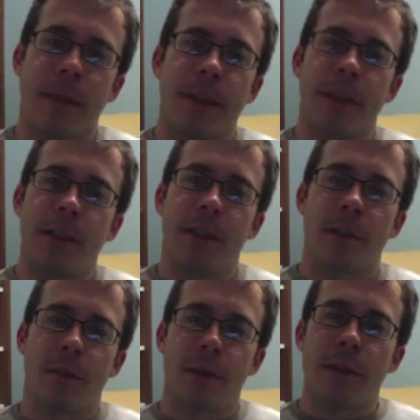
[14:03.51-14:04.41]
We've talked a
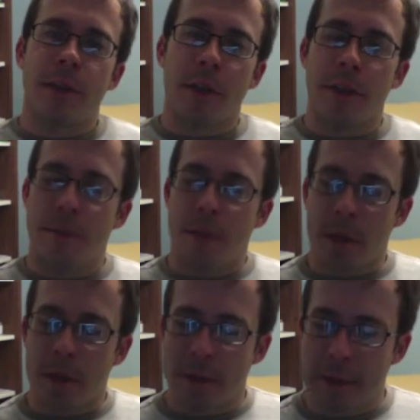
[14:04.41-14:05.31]
lot about color,
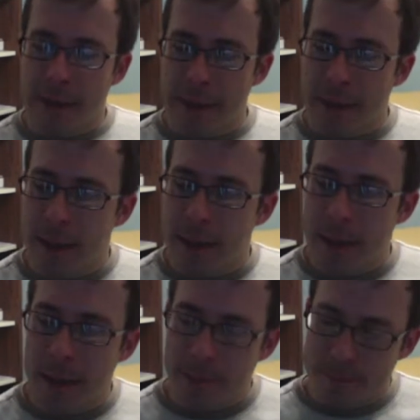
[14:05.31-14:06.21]

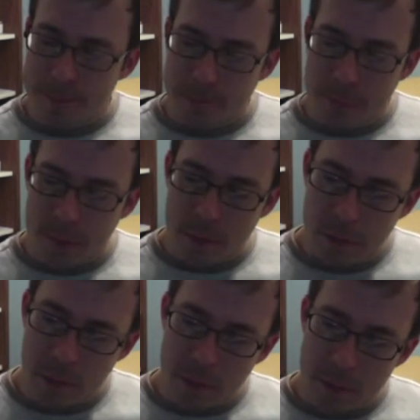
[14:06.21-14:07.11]
and just a real
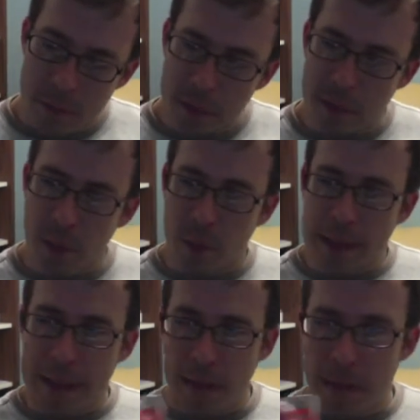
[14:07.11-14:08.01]
good malty,